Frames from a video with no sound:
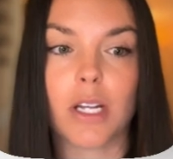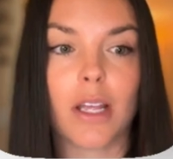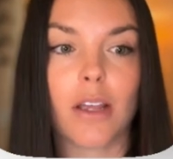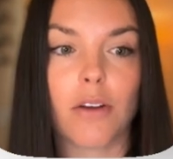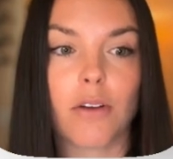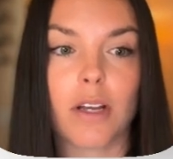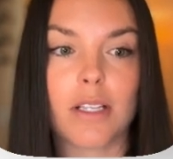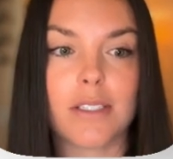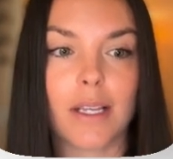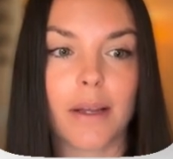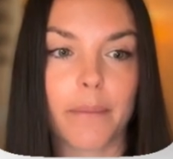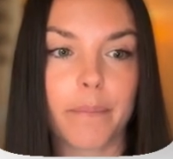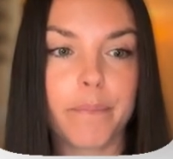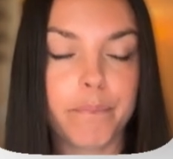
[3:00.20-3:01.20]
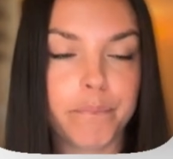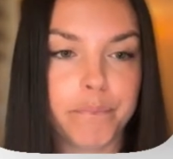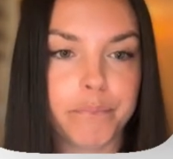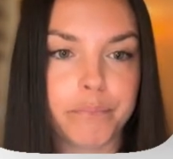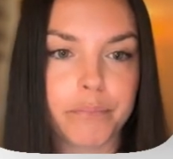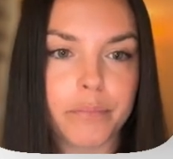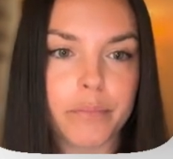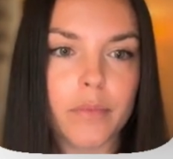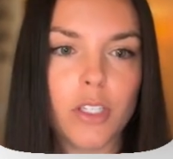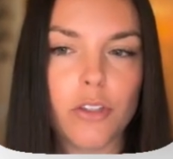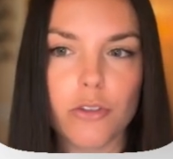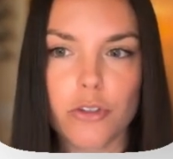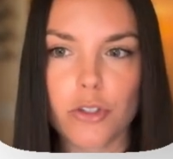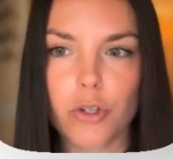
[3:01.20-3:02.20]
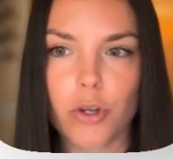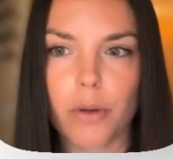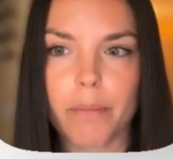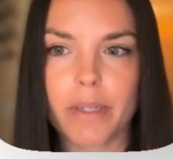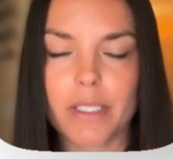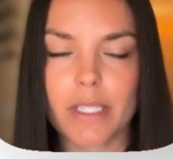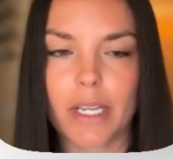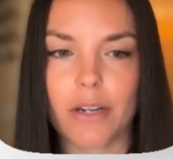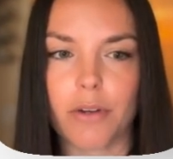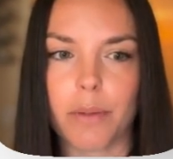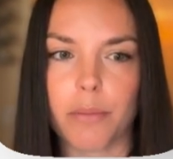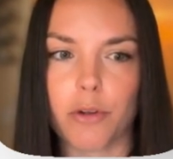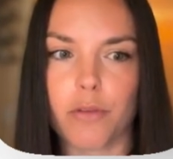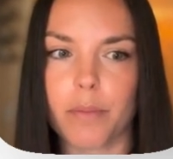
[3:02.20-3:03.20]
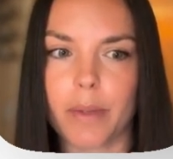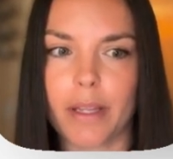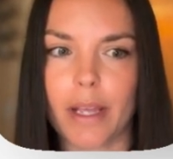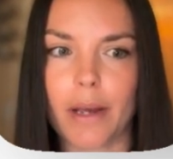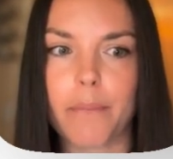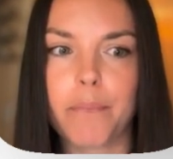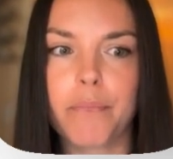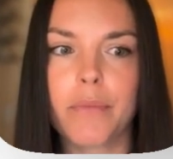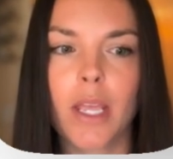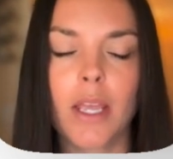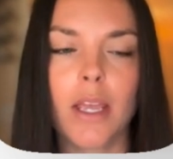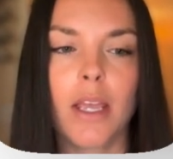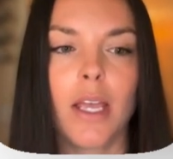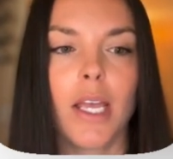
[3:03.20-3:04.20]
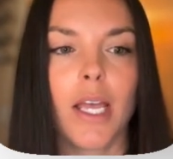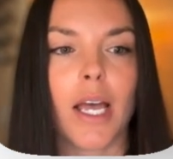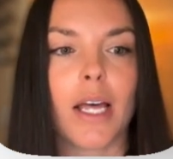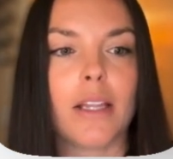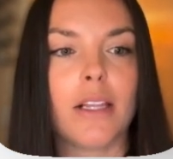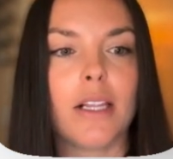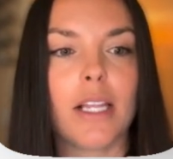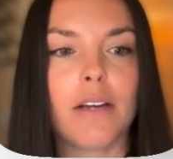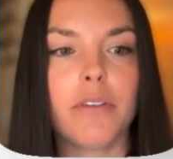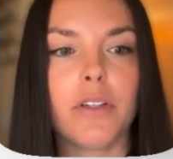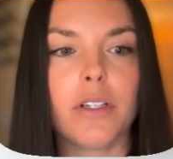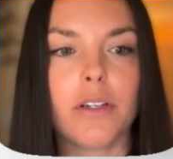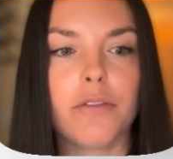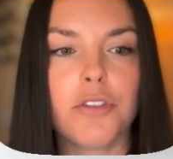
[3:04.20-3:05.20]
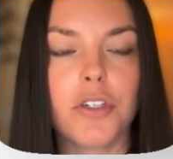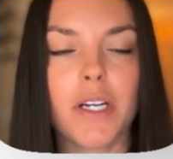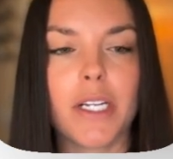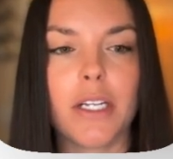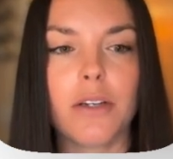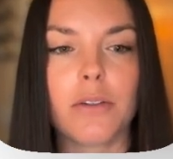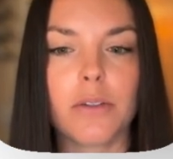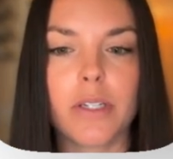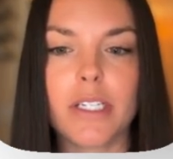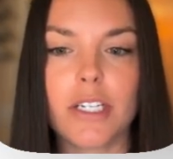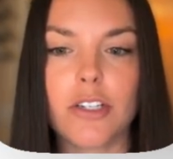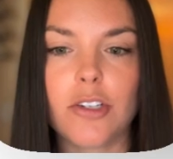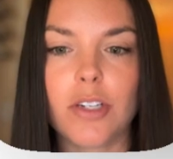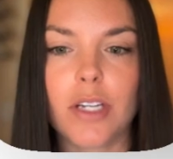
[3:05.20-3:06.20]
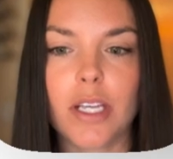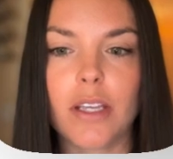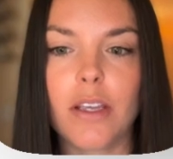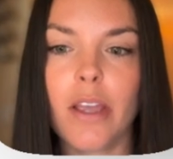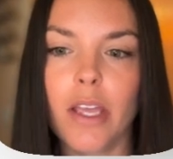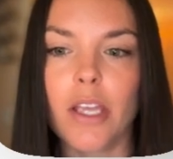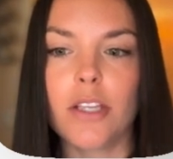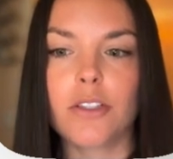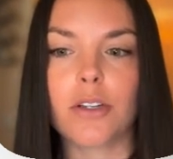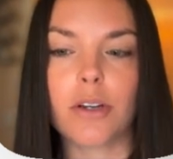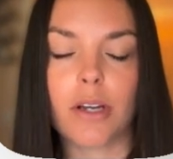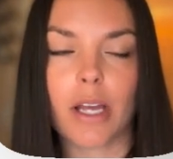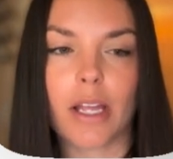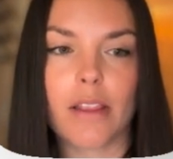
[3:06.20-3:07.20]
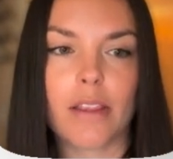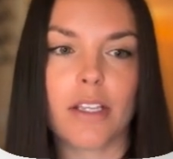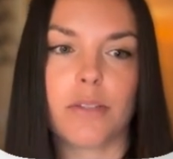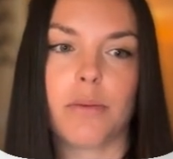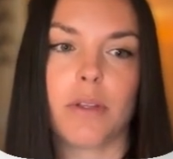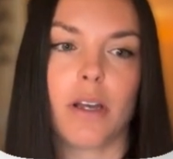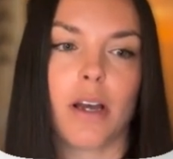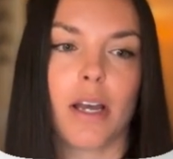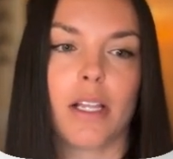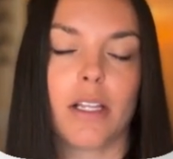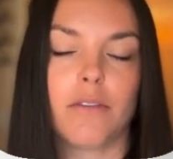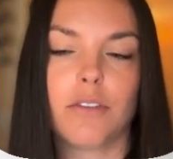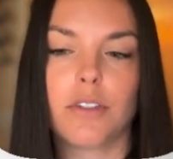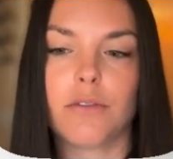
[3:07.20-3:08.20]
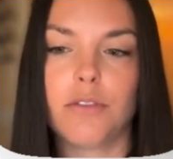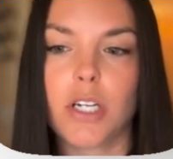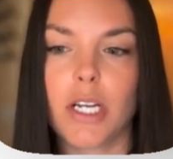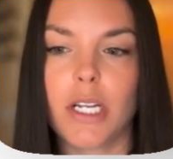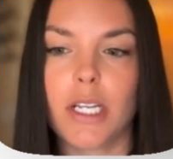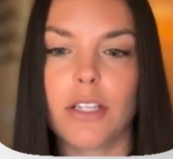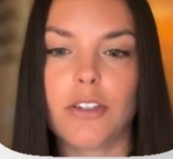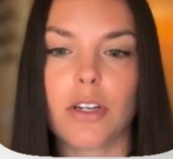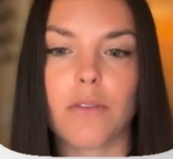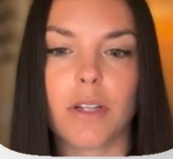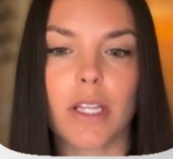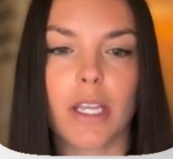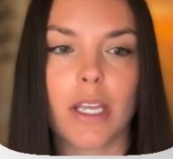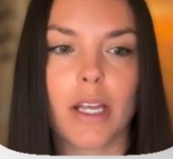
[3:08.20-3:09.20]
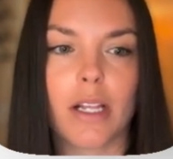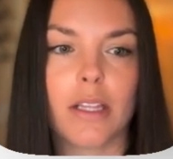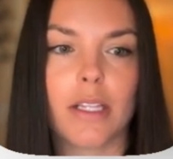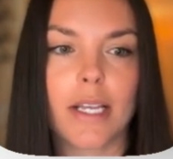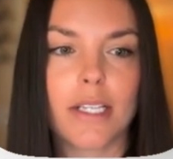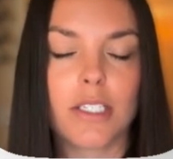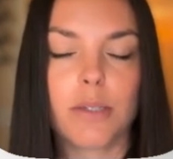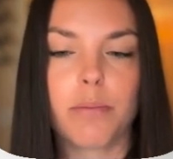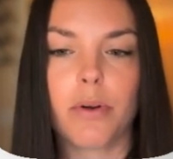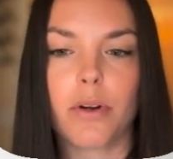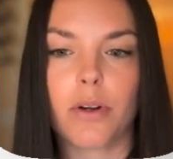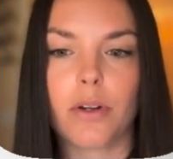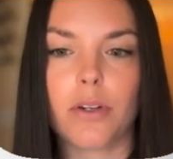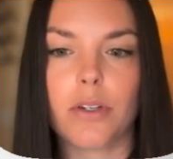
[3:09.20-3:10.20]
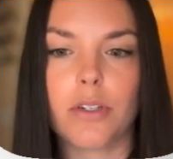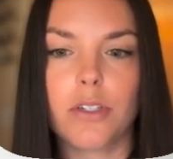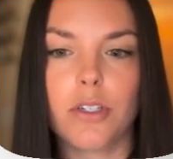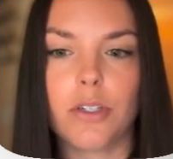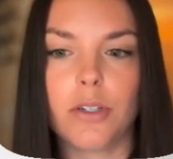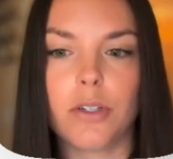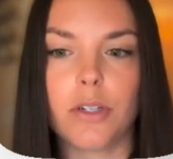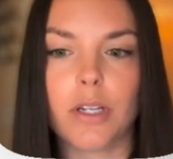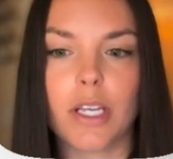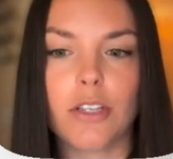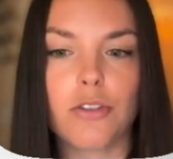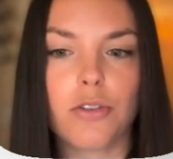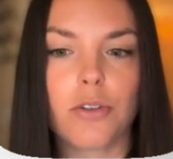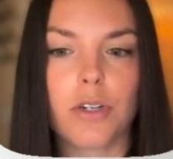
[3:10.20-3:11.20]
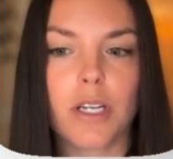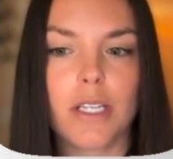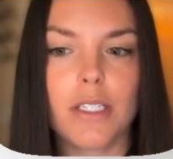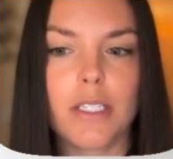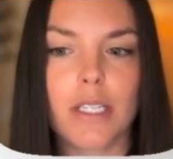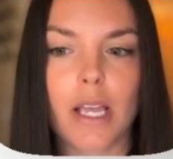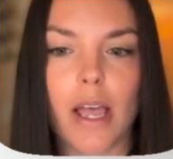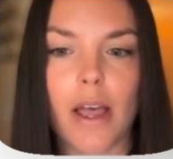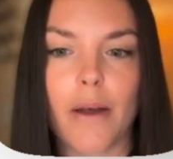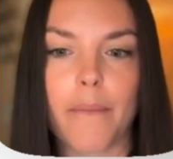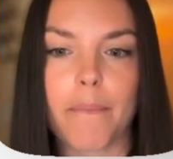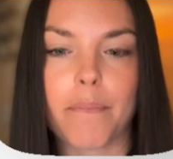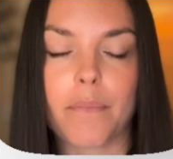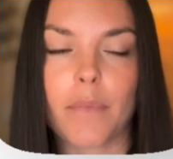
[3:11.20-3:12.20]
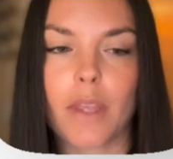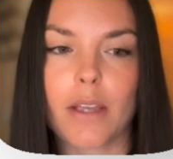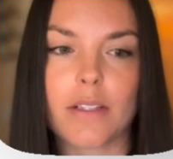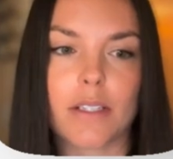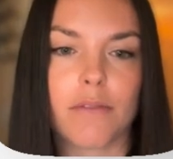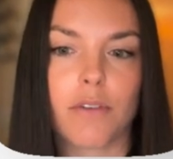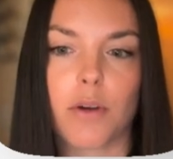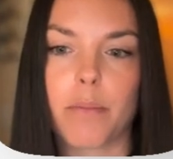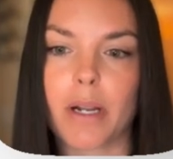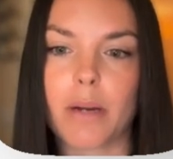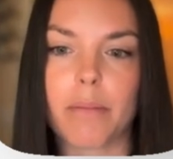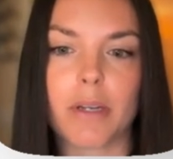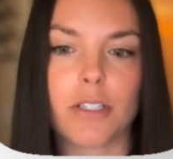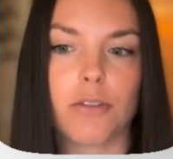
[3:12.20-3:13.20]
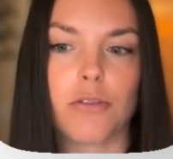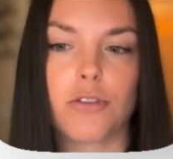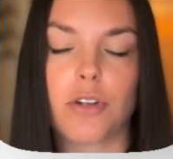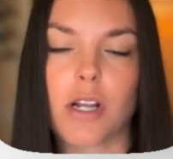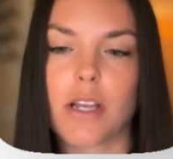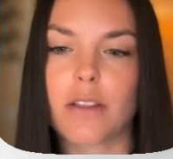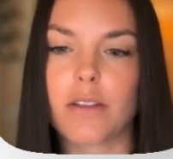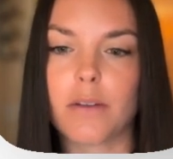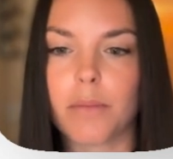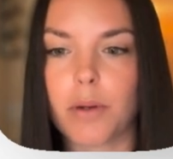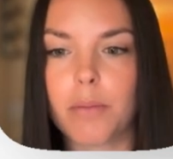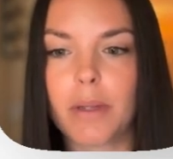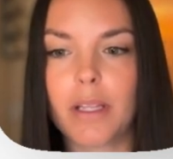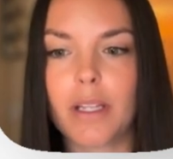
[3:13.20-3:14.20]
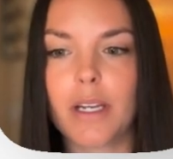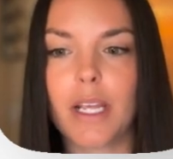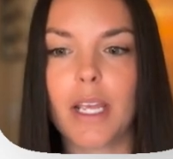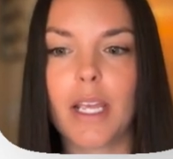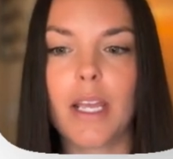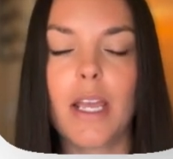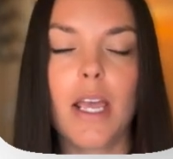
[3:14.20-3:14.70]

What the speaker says: increasing. So compensatory movement there. The level of training or conditioning, so athletes with higher levels of training generally are less prone to injuries as they've got better muscle strength and mobility.